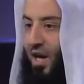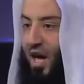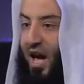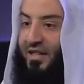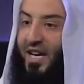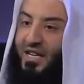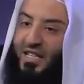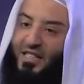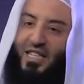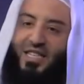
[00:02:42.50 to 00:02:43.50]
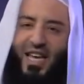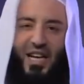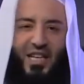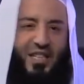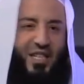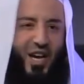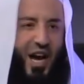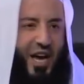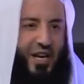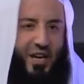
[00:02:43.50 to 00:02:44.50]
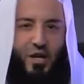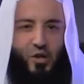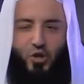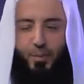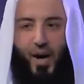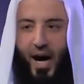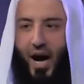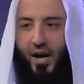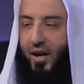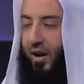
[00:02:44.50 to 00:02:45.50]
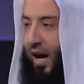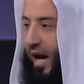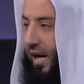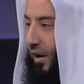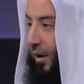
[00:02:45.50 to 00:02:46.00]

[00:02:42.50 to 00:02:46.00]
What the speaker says: And then the second sign in Subhan al Khaliq.